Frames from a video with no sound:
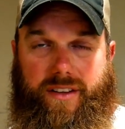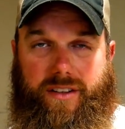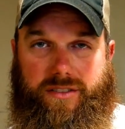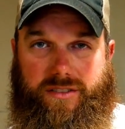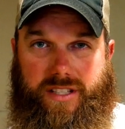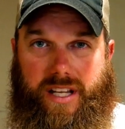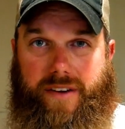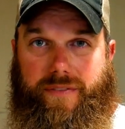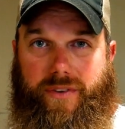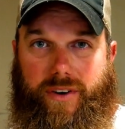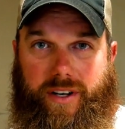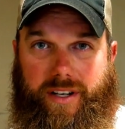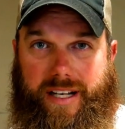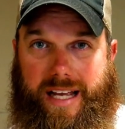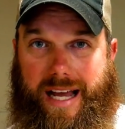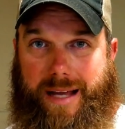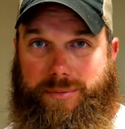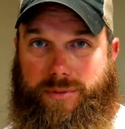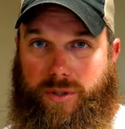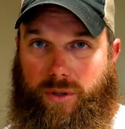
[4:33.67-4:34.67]
There's different
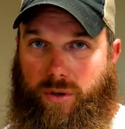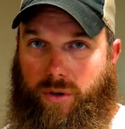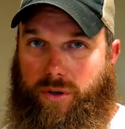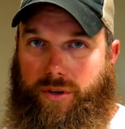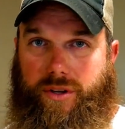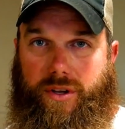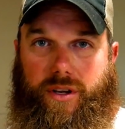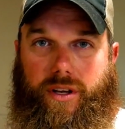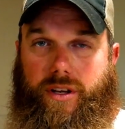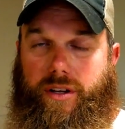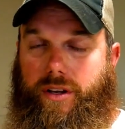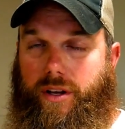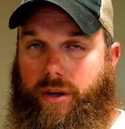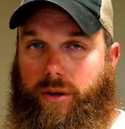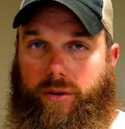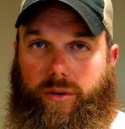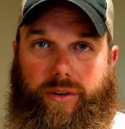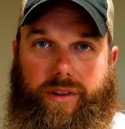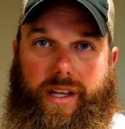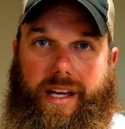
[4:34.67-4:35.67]
types of oil. You can
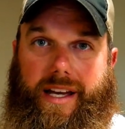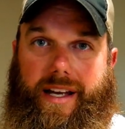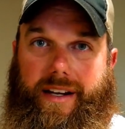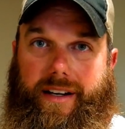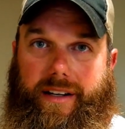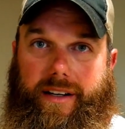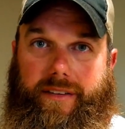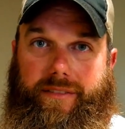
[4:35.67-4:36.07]
Google that